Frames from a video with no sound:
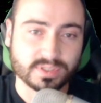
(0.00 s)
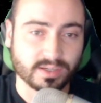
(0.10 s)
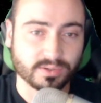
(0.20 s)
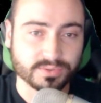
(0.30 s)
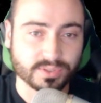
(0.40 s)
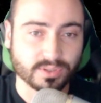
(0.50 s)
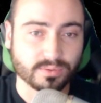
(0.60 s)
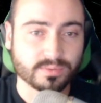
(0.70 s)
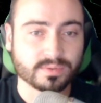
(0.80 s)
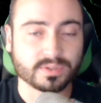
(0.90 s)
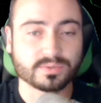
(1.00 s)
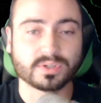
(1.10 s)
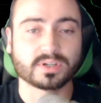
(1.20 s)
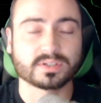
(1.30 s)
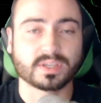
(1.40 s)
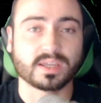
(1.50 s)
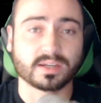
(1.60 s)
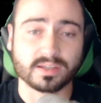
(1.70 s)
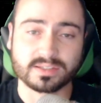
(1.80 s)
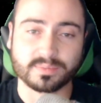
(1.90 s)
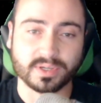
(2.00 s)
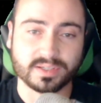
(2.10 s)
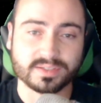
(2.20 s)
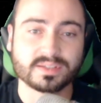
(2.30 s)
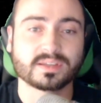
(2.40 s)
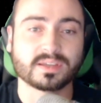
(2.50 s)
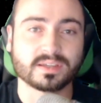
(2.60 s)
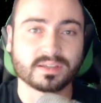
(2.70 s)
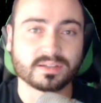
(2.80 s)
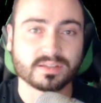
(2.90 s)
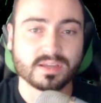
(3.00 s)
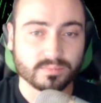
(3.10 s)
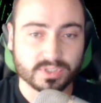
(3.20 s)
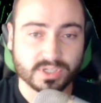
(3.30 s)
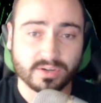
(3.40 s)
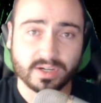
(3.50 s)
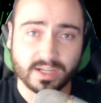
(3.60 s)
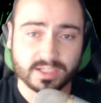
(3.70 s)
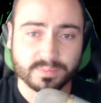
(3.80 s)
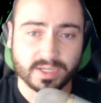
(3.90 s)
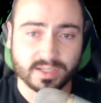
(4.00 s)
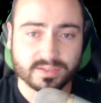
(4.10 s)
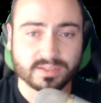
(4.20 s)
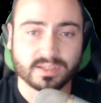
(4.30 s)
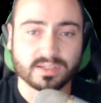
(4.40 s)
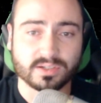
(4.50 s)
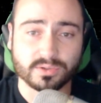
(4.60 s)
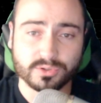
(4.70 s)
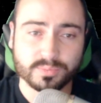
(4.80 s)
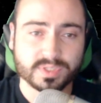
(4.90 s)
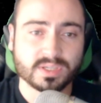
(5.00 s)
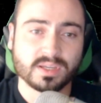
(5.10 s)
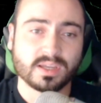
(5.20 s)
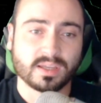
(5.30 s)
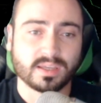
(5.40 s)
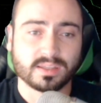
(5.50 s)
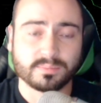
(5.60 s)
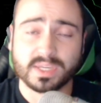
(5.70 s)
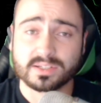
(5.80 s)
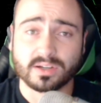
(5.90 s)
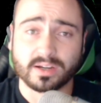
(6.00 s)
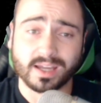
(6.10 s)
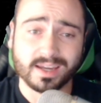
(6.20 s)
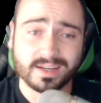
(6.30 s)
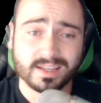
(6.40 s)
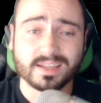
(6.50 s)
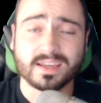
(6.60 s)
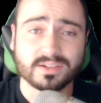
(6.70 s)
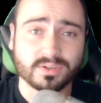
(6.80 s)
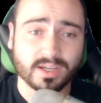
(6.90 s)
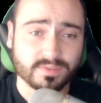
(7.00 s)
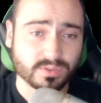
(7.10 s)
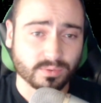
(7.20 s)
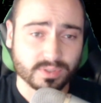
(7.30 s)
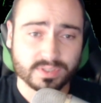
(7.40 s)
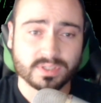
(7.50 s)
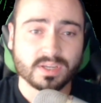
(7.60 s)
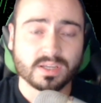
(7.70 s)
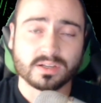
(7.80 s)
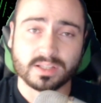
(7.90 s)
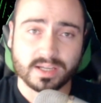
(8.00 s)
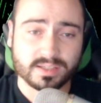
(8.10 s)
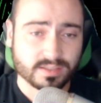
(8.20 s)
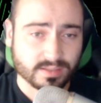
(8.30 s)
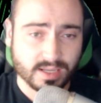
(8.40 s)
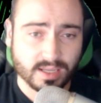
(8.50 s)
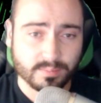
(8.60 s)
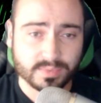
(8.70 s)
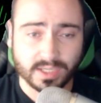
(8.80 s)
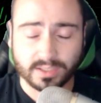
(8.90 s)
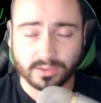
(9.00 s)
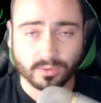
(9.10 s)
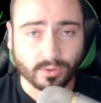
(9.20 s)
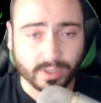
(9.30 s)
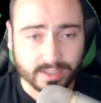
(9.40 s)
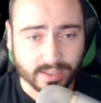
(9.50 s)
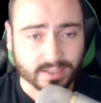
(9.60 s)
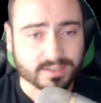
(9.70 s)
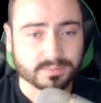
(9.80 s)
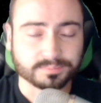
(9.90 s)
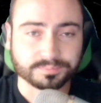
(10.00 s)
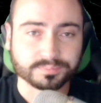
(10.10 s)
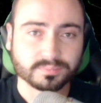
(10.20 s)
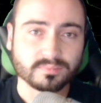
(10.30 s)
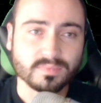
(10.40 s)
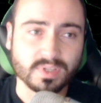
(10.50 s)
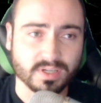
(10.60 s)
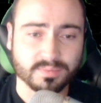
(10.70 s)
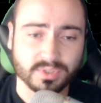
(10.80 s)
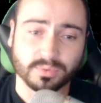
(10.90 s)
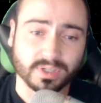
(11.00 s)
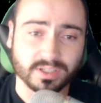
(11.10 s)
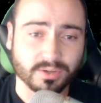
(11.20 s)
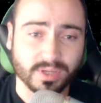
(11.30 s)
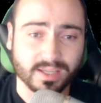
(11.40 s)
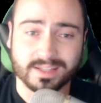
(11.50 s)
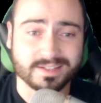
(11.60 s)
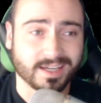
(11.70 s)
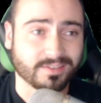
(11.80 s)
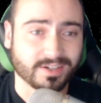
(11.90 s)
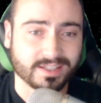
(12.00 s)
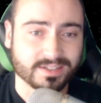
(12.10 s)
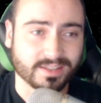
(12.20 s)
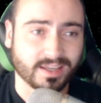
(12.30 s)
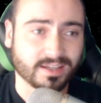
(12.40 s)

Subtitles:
also users can customize and the generated XPaths into groups and based on ID, href, source, class, name, title, or index. So we're going to go ahead and dive right into that.